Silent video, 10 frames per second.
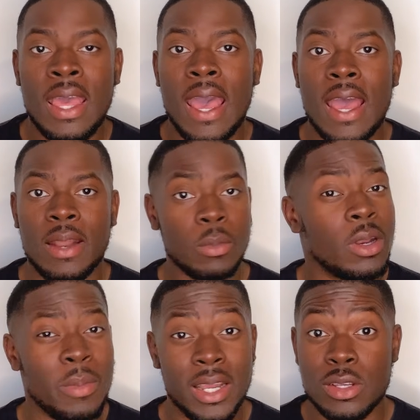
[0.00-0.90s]
and I'm
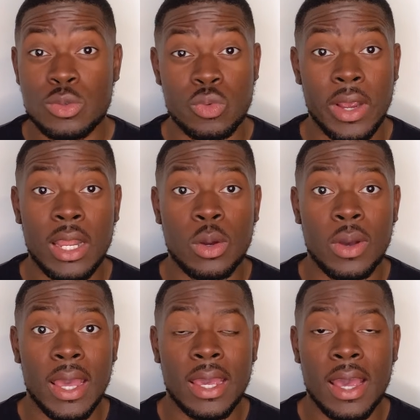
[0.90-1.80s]
gonna make this really
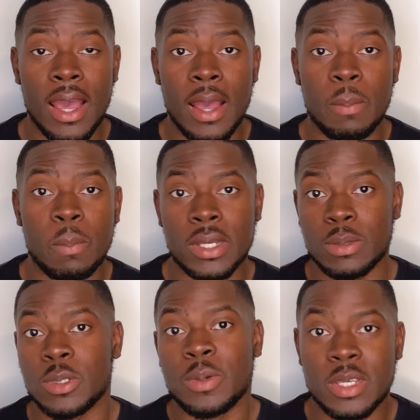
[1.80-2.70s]
quick because
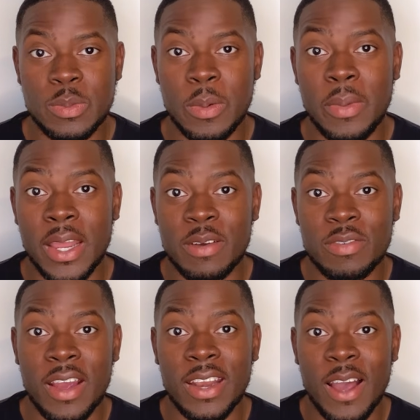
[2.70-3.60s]
I'm supposed to be meeting a
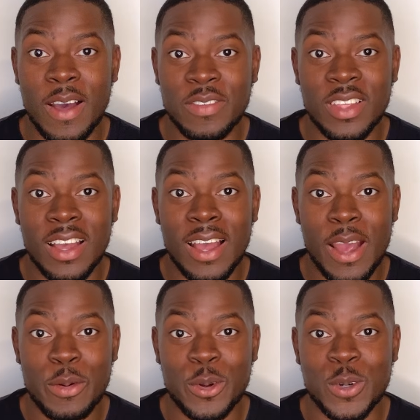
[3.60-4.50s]
friend after I
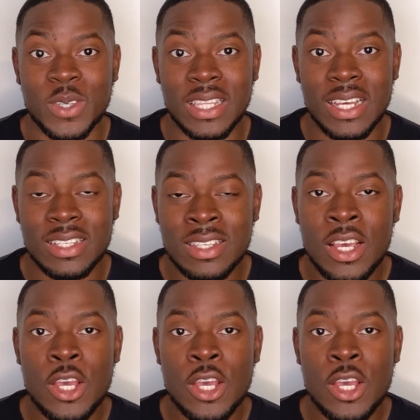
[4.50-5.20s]
record this.